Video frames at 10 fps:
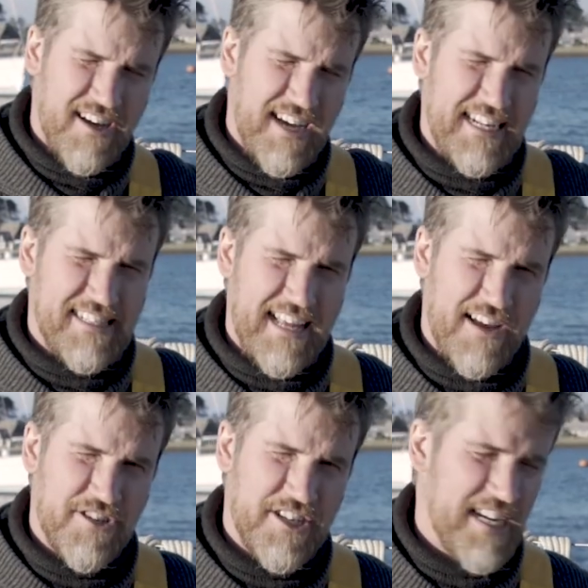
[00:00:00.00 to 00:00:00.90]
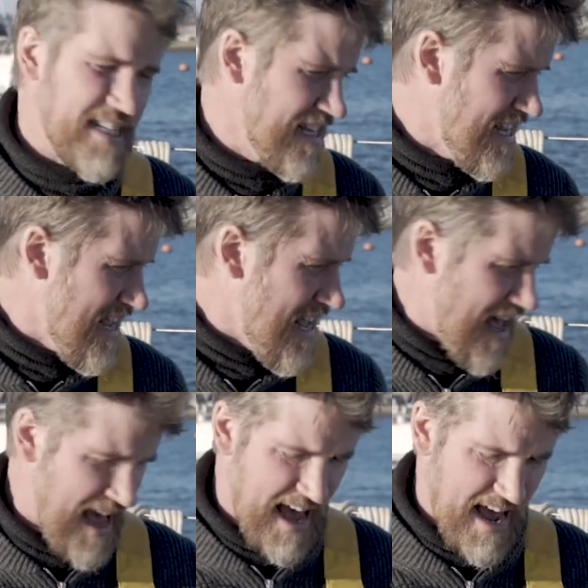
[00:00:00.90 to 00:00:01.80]
our head sail sheet,
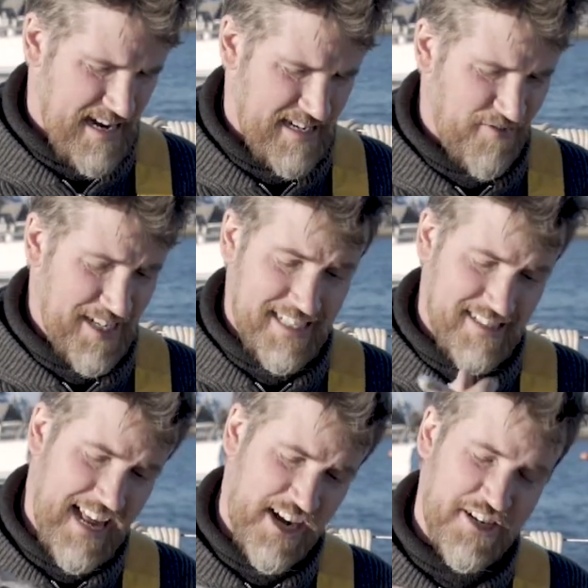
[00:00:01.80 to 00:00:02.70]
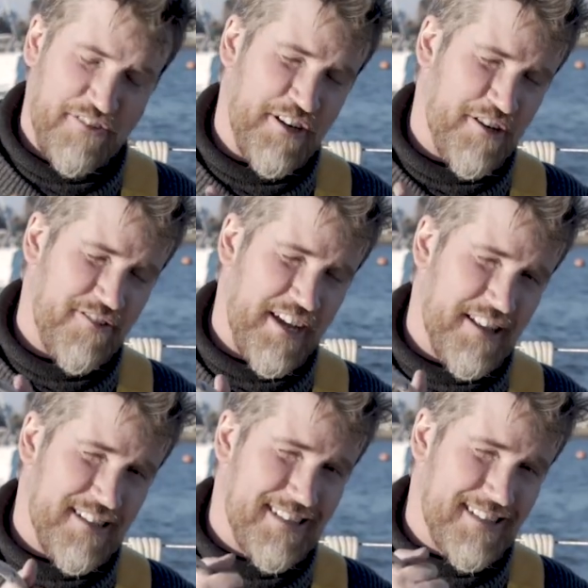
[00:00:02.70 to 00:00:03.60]
And this isn't actually a figure of 8,
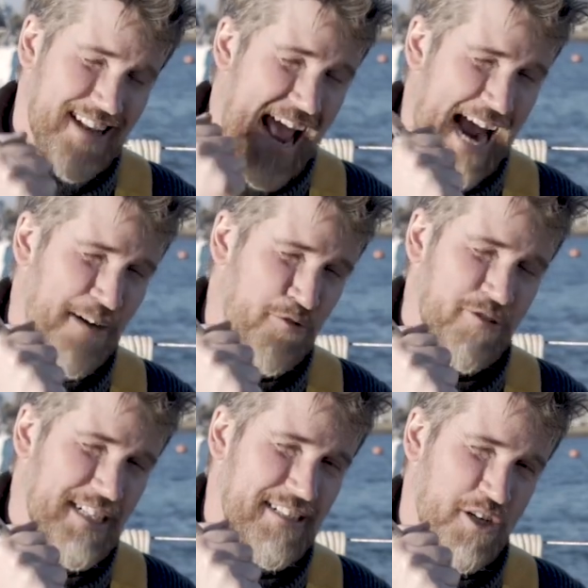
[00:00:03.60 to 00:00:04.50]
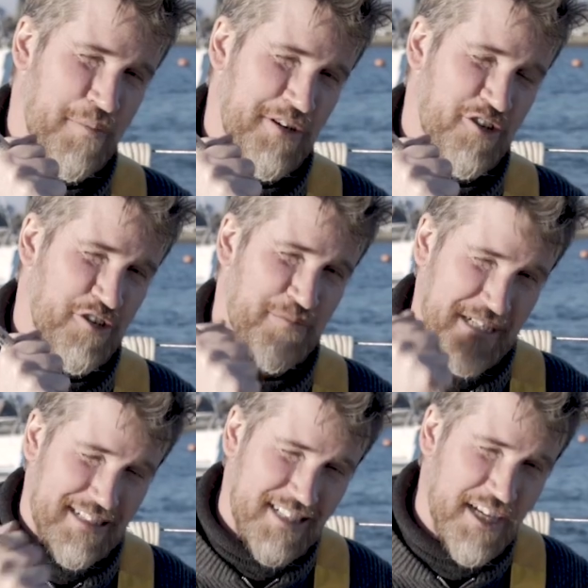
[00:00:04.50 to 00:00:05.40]
this is an Admiralty stopper knot,
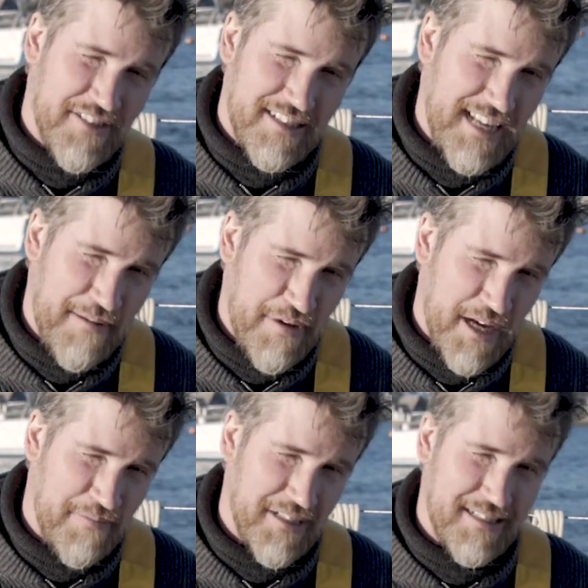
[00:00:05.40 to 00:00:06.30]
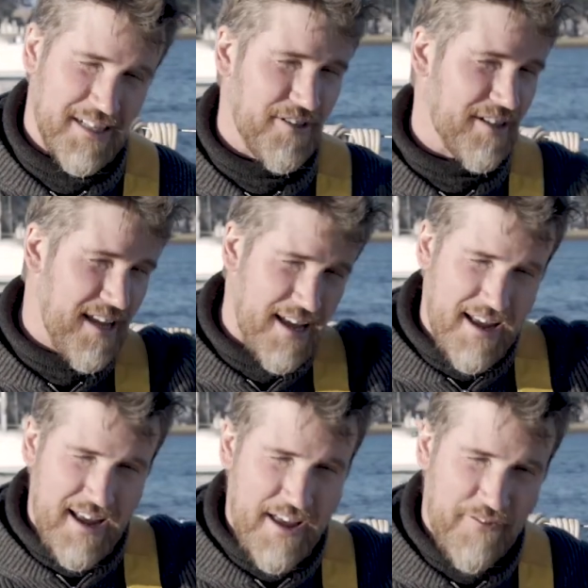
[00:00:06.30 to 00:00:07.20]
but it serves the same purpose, so that
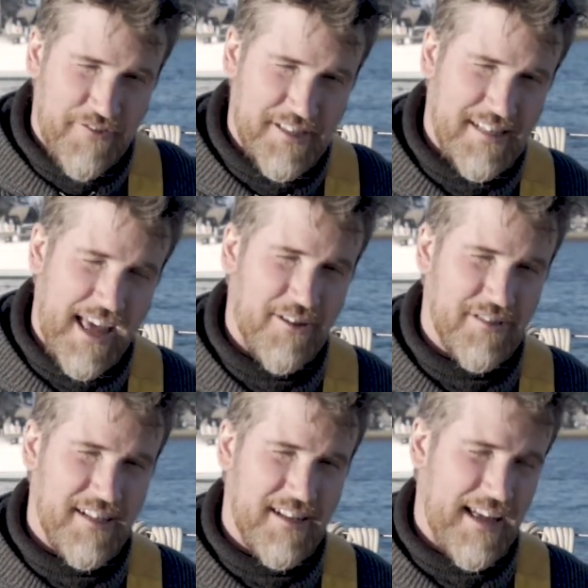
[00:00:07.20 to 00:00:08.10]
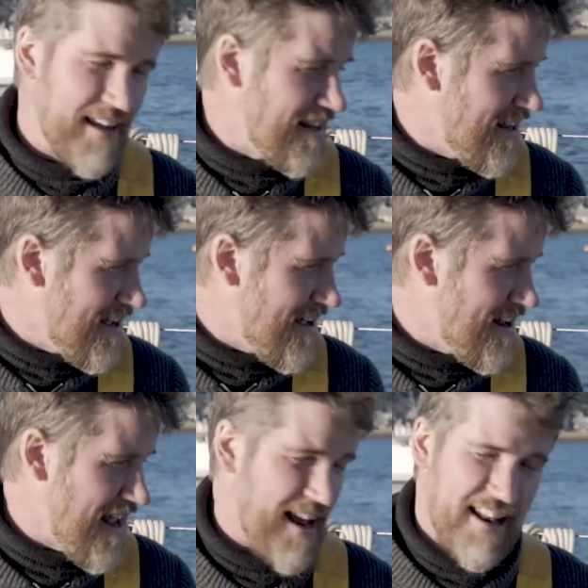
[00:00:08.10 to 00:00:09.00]
if the sails are
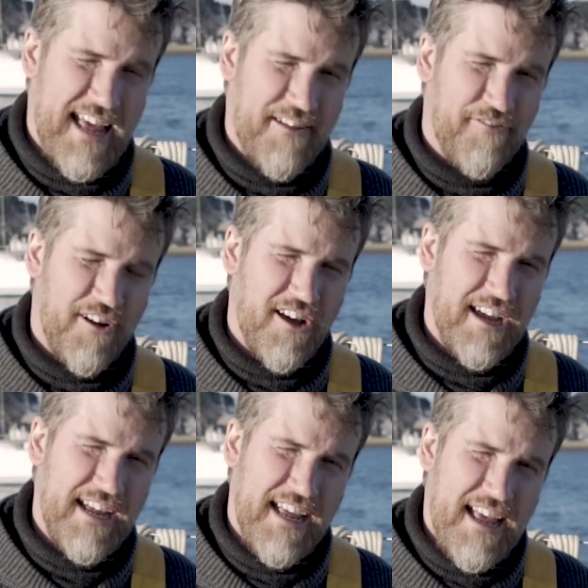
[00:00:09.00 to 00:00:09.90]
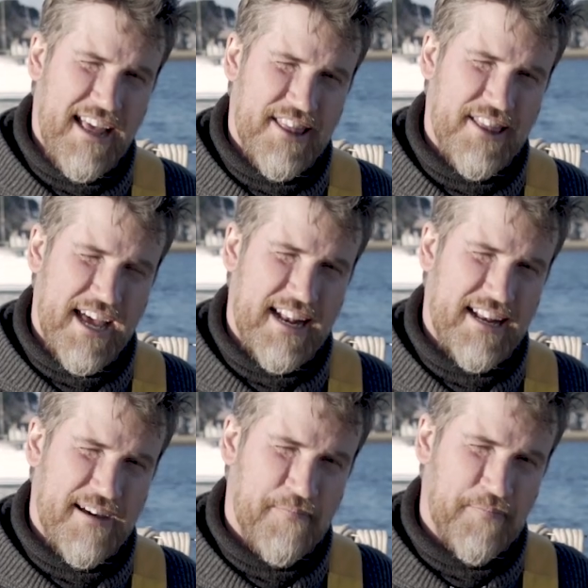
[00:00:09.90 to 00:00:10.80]
let fly,
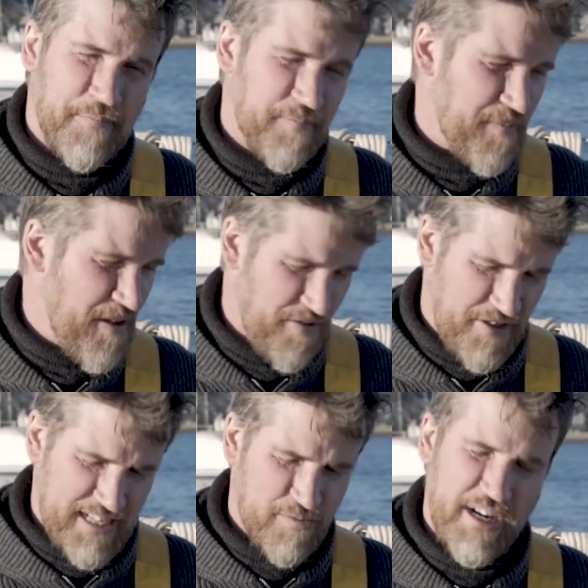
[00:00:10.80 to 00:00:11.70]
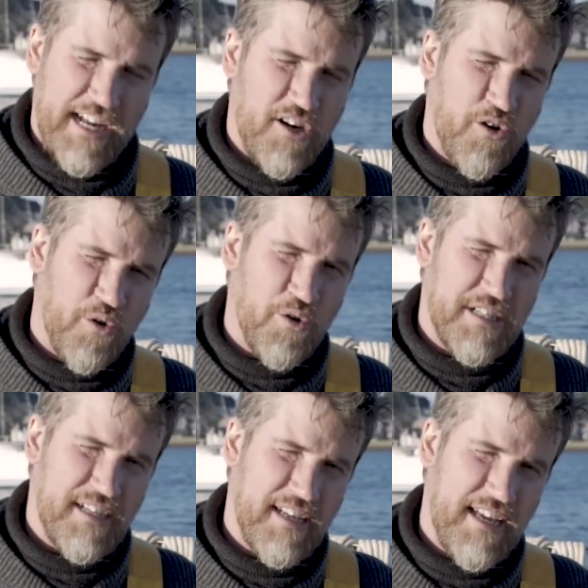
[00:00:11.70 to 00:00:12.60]
then this will get
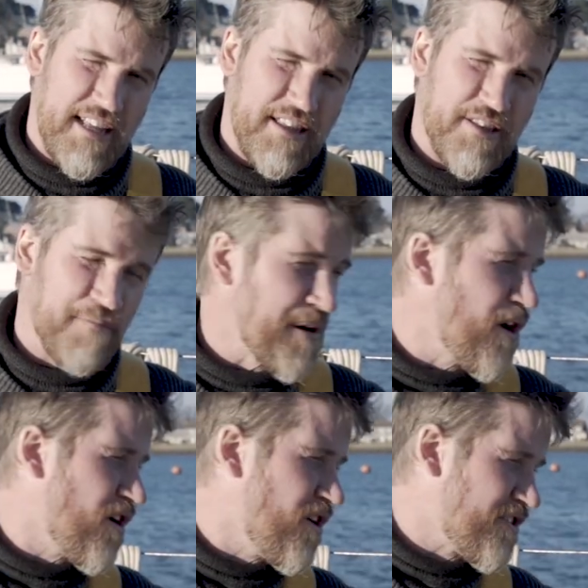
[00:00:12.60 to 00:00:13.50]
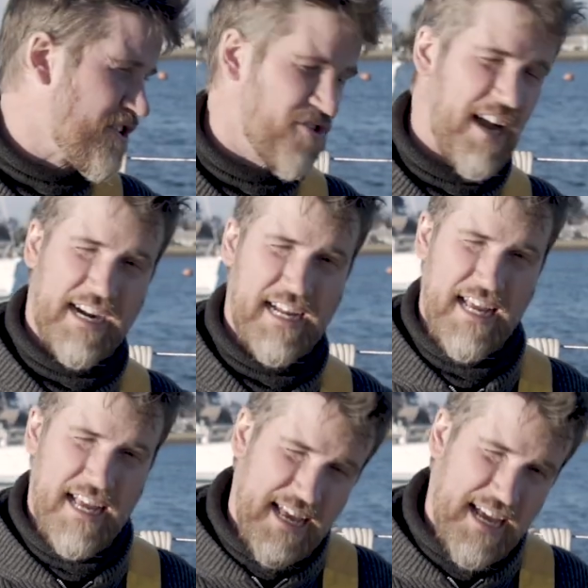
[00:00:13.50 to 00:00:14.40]
caught in the block on the track,
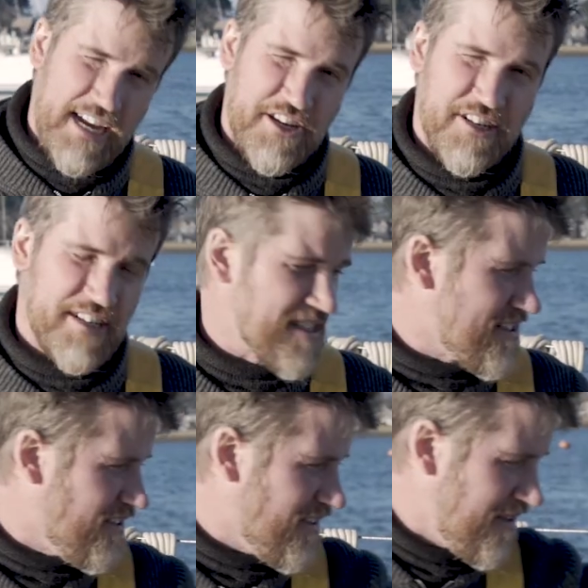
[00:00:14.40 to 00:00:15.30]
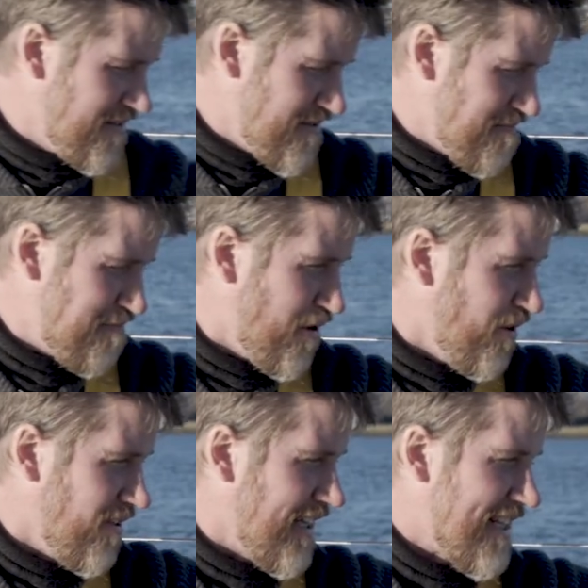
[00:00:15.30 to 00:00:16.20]
and you can still
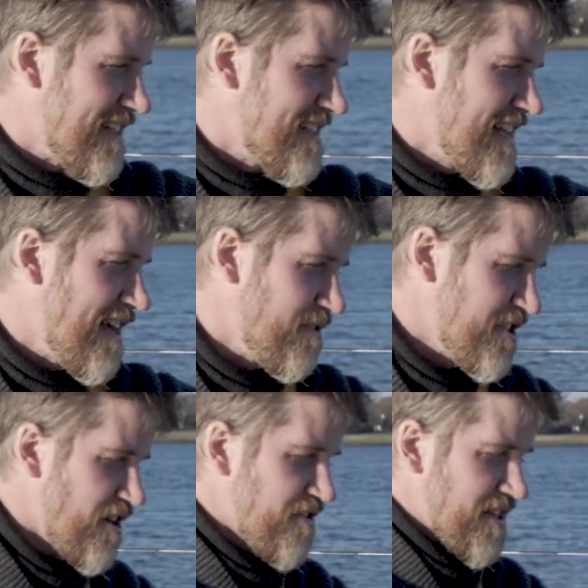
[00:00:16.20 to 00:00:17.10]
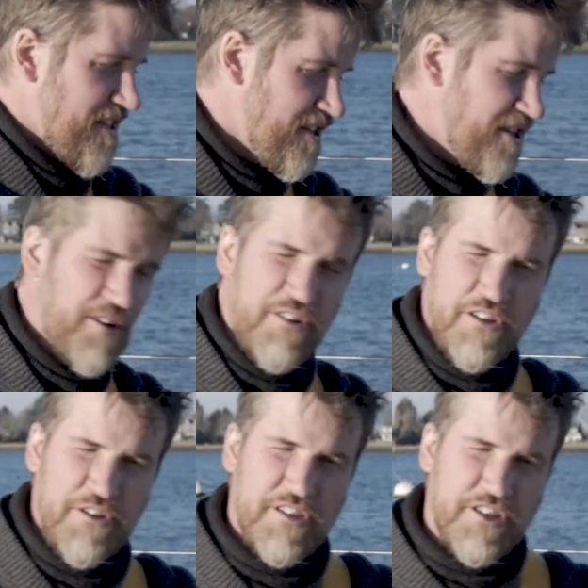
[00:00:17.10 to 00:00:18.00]
pull in the sails. You don't
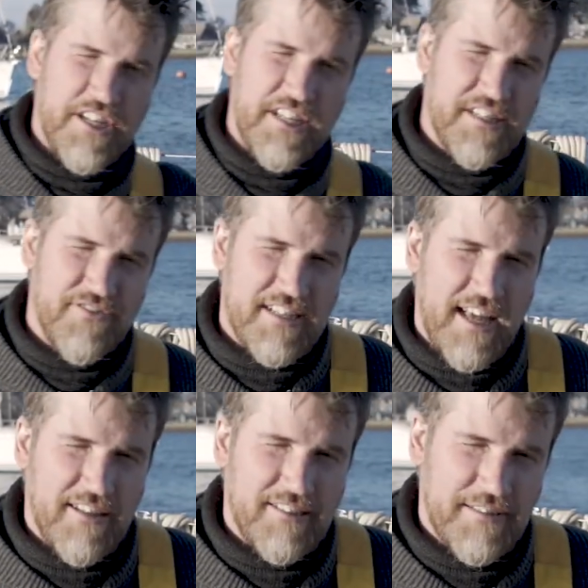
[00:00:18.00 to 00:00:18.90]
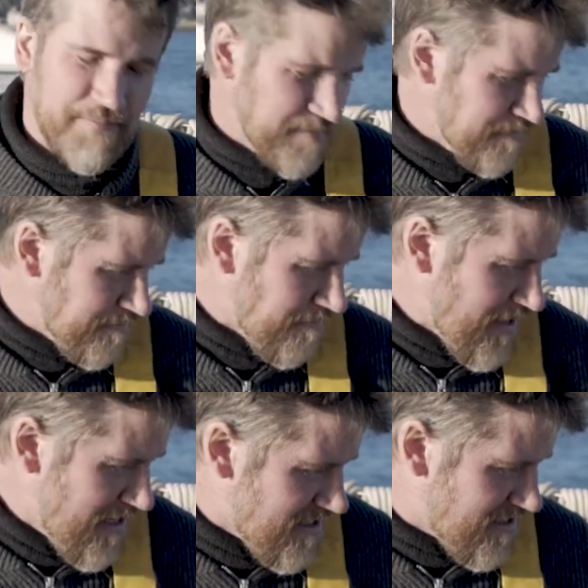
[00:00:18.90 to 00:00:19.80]
lose the sheets to the sails.
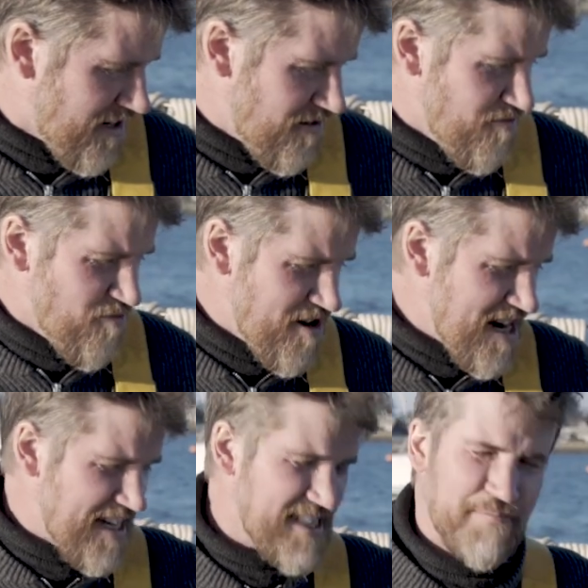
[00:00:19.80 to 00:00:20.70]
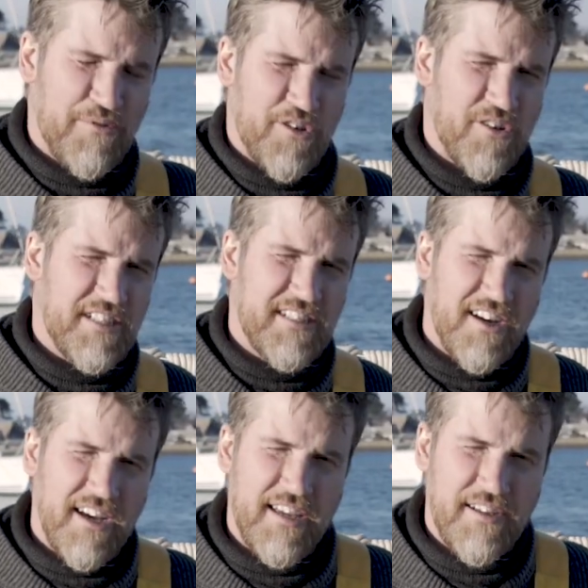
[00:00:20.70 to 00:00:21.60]
So really simple knot to
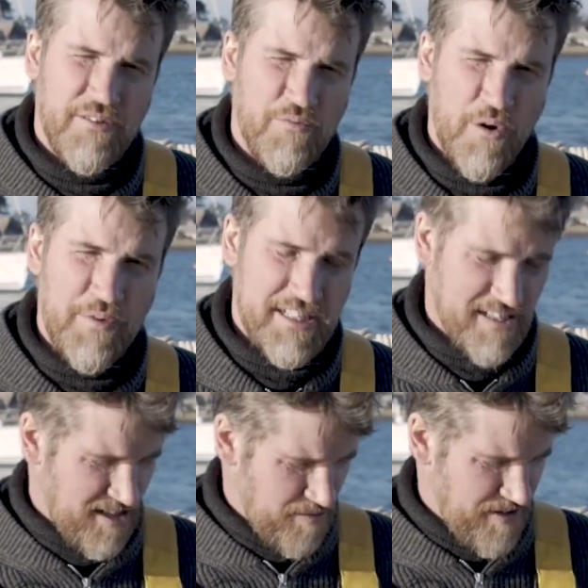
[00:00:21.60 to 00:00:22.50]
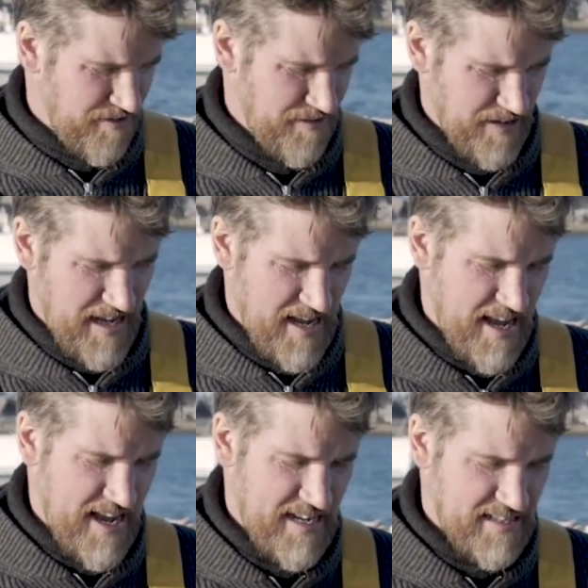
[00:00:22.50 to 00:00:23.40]
tie. What we start with
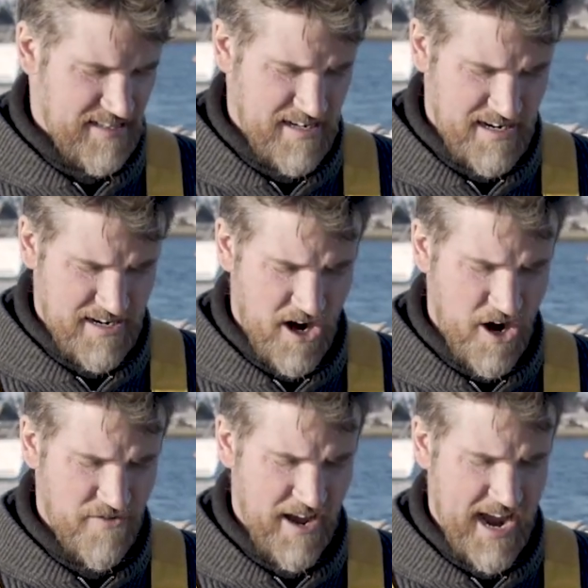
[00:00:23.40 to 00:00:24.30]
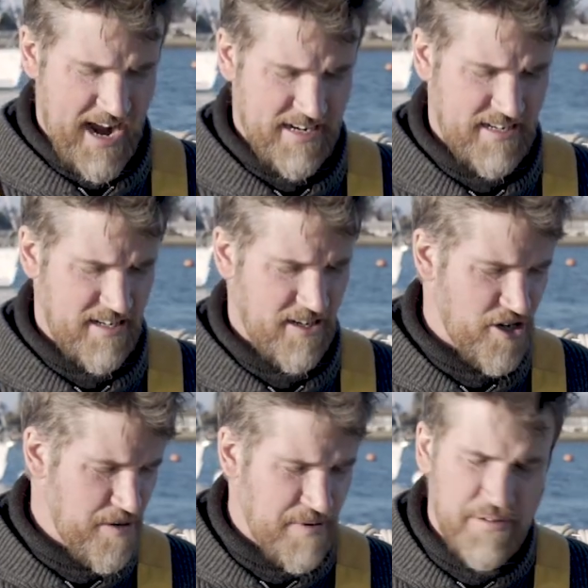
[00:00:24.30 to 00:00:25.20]
is an overhand
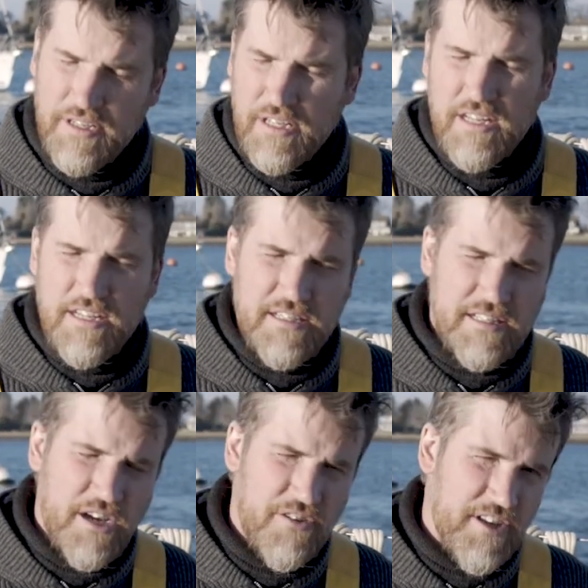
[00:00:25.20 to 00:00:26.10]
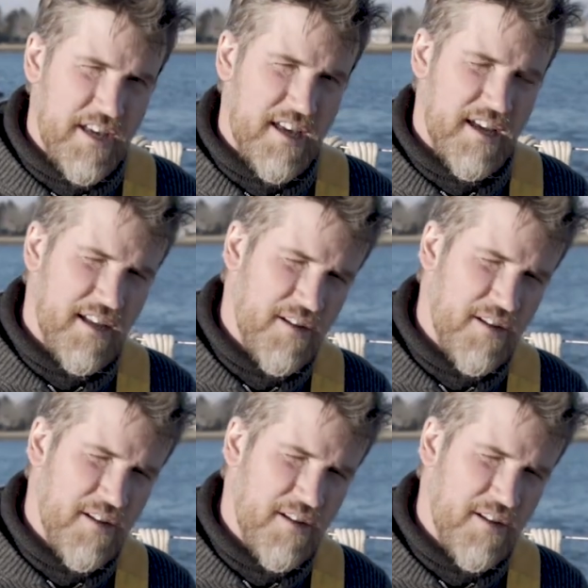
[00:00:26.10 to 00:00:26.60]
loop, so the